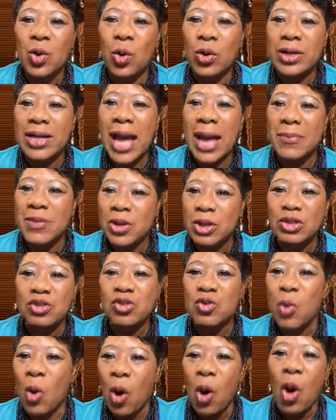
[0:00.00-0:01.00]
Lord God,
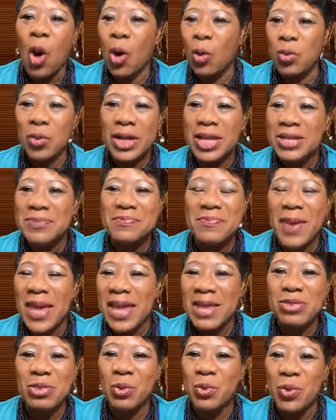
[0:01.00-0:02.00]
because you already
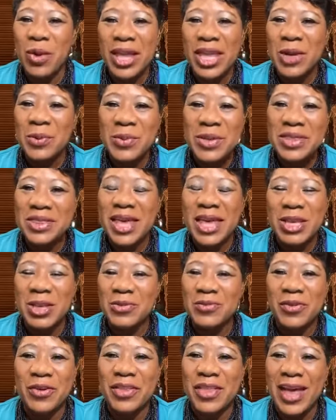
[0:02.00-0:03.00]
made the way, and we
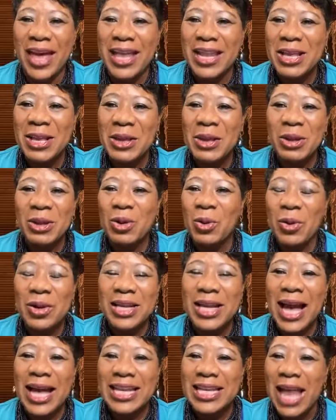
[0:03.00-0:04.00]
thank you for that.
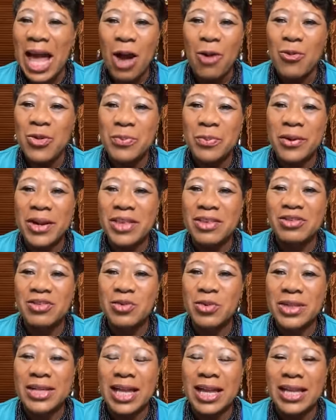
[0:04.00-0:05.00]
Lord God, now we pray
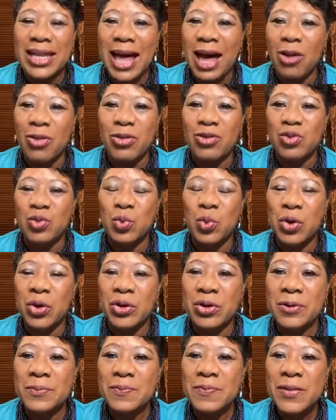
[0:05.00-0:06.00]
that you will allow this
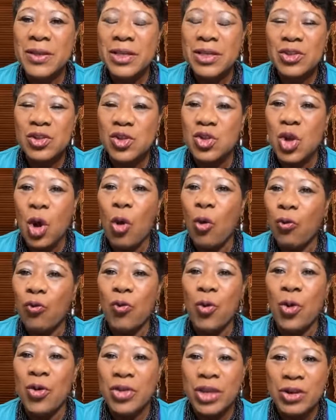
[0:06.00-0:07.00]
word to go
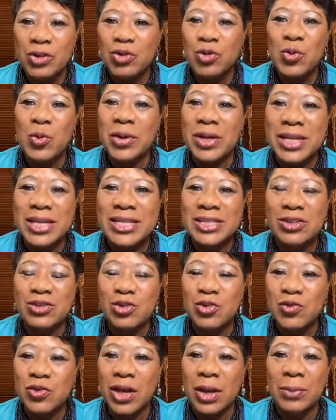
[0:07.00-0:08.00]
forth and do what it is
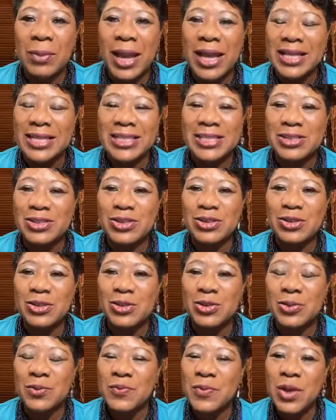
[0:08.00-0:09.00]
that you've commanded it to
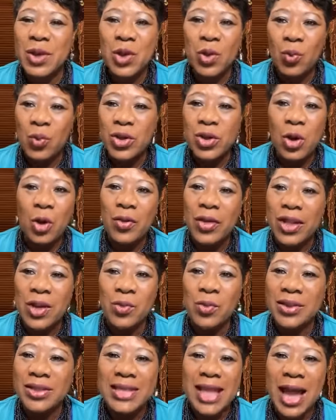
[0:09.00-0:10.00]
do. We know that
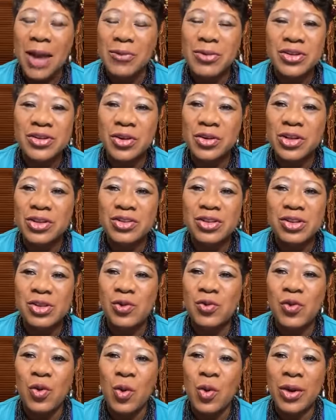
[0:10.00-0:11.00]
it will not return to
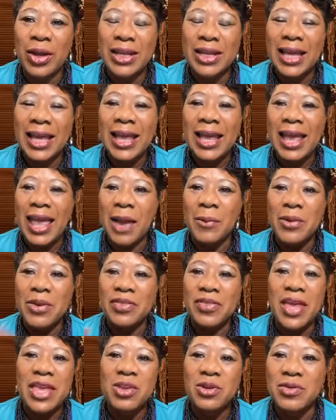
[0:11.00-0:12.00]
you void, and
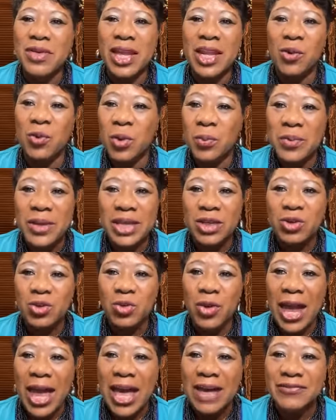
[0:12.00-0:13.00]
we thank you that it will be
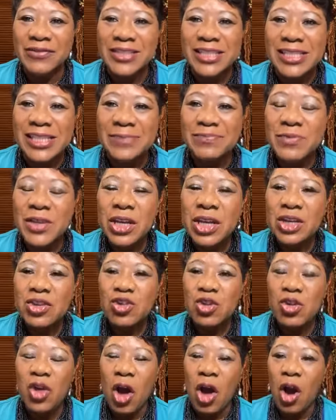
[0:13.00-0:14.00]
engrafted
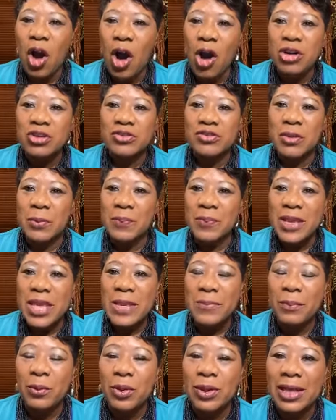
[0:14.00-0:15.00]
to the hearts of the
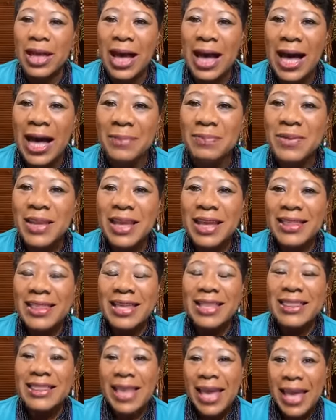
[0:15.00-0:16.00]
people, God,
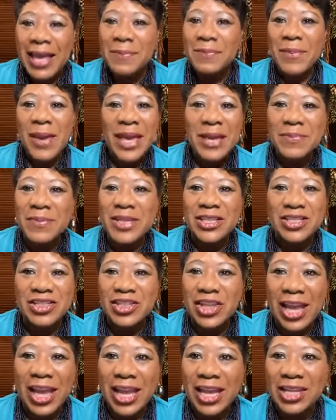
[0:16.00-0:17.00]
that they may be
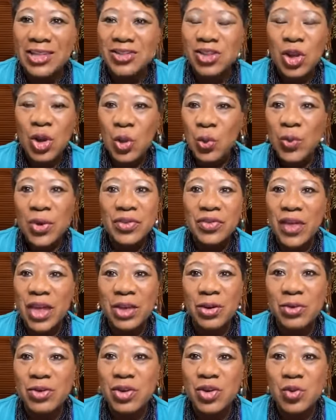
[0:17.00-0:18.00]
changed. We
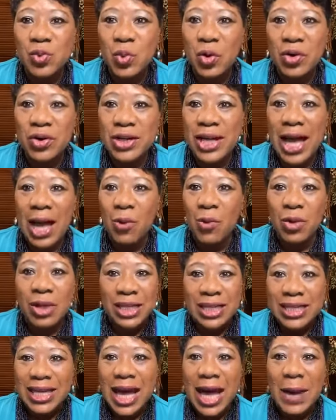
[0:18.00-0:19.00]
thank you this word, God,
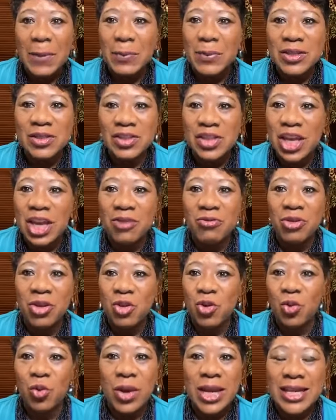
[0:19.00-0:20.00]
will accomplish
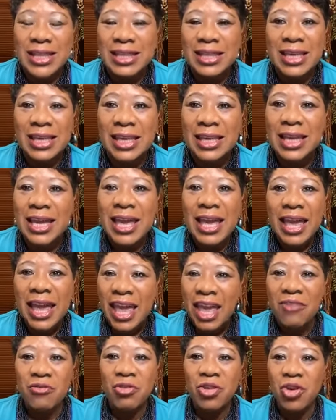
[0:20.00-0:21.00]
every great thing,
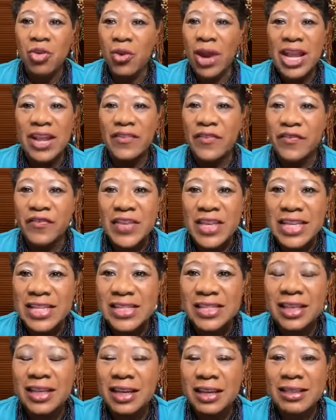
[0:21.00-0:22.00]
every great
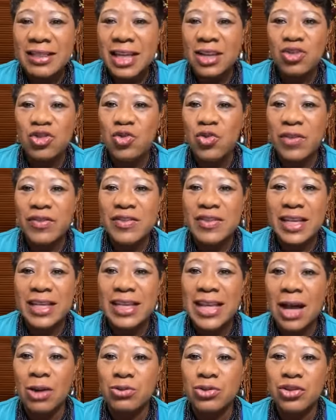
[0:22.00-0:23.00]
feat that you have
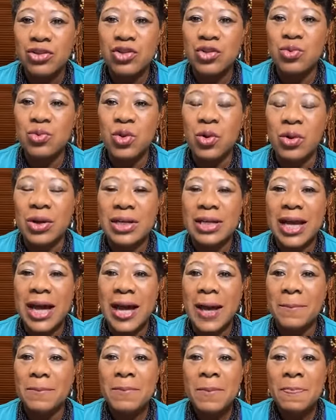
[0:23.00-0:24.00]
set it out to do, Lord
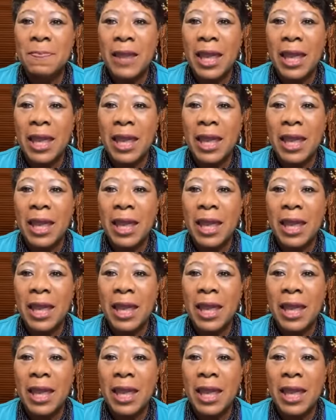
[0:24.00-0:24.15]
God.